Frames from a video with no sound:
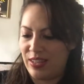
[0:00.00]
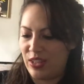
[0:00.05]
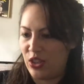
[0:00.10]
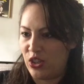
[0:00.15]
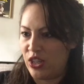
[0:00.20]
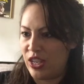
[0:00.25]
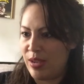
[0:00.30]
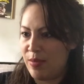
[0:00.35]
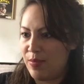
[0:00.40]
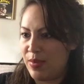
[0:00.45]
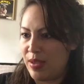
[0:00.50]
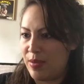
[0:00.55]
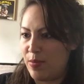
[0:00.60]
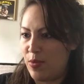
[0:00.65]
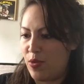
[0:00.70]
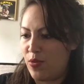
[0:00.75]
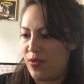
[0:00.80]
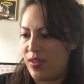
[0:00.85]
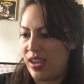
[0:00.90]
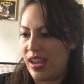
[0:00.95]
cheapy
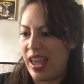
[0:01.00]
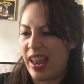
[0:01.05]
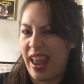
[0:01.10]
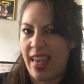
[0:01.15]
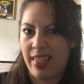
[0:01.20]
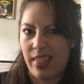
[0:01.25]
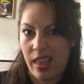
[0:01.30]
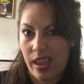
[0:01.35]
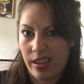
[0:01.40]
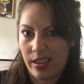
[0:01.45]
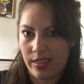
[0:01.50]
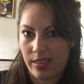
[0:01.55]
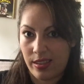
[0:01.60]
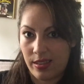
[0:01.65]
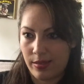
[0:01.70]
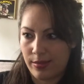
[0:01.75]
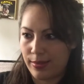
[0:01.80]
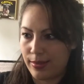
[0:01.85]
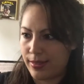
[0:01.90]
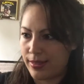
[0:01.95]
movie, and I like
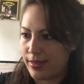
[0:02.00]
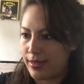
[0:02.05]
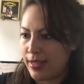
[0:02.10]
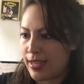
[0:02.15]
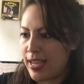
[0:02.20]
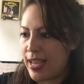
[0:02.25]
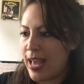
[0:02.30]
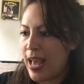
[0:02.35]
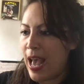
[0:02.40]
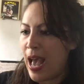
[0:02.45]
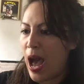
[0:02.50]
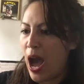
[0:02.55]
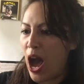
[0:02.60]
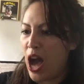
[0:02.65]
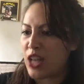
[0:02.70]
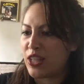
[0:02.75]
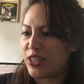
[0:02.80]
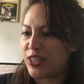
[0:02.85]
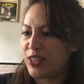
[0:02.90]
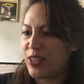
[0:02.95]
those
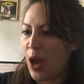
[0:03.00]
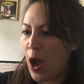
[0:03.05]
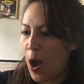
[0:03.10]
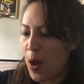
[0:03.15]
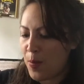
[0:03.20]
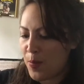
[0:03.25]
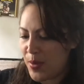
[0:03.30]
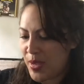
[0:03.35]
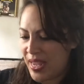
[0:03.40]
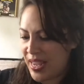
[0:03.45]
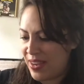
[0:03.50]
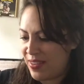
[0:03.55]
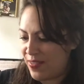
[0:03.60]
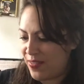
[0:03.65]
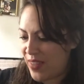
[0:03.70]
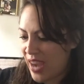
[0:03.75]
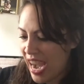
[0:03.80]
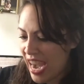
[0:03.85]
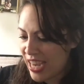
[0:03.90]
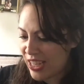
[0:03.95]
a zombie
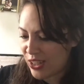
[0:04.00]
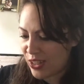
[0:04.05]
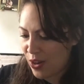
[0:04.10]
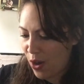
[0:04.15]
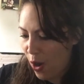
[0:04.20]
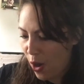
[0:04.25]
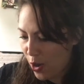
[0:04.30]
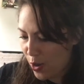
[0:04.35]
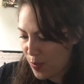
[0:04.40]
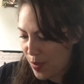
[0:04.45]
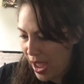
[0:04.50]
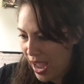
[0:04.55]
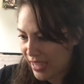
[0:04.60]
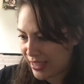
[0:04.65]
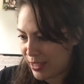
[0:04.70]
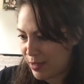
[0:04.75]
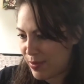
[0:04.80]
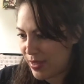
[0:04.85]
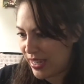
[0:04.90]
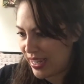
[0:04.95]
invasion horror
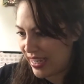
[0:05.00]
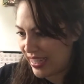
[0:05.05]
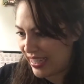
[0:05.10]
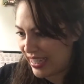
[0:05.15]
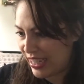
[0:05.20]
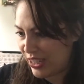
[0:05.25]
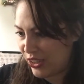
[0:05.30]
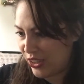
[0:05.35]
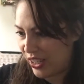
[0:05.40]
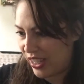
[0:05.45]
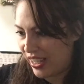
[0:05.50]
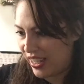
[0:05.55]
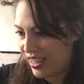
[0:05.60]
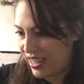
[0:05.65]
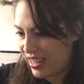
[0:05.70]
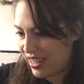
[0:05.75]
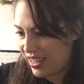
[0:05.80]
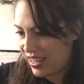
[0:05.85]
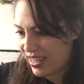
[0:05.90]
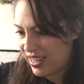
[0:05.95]
pack limited
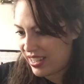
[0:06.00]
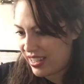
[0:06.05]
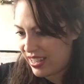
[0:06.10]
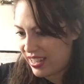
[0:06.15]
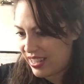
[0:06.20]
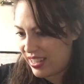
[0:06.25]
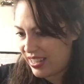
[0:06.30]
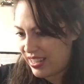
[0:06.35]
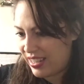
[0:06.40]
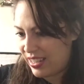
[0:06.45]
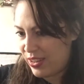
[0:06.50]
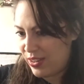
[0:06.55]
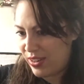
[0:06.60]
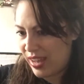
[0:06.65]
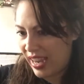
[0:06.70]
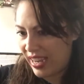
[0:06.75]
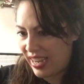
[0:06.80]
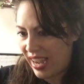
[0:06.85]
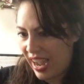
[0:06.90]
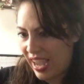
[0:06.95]
edition. Dude,
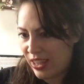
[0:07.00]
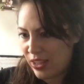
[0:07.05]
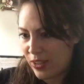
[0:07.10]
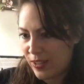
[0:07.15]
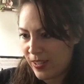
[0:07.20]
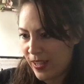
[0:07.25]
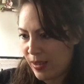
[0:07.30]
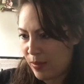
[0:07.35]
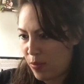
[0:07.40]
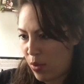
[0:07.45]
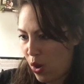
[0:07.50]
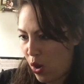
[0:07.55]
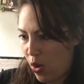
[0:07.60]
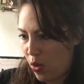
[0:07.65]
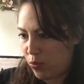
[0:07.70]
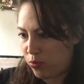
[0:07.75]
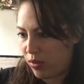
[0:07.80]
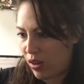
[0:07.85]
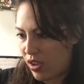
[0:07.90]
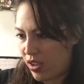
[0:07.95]
that guy looks like
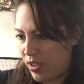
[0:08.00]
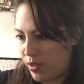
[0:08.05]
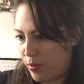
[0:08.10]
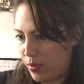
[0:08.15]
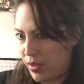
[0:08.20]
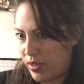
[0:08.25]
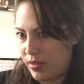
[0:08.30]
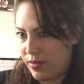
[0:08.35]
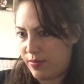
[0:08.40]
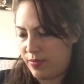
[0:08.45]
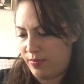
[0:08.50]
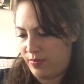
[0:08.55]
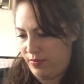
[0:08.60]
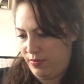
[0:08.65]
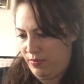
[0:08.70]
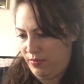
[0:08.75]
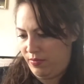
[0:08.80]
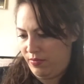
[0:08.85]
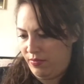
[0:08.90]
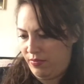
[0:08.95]
Paul Rudd, but
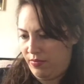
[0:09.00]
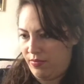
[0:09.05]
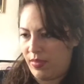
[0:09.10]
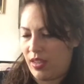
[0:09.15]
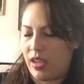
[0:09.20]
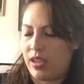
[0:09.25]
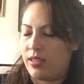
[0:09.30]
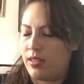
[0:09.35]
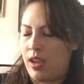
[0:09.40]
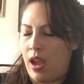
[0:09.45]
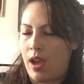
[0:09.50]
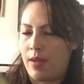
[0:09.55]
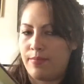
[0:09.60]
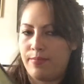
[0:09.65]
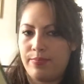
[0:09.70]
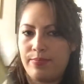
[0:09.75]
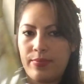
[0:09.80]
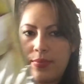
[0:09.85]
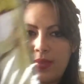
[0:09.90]
it's not.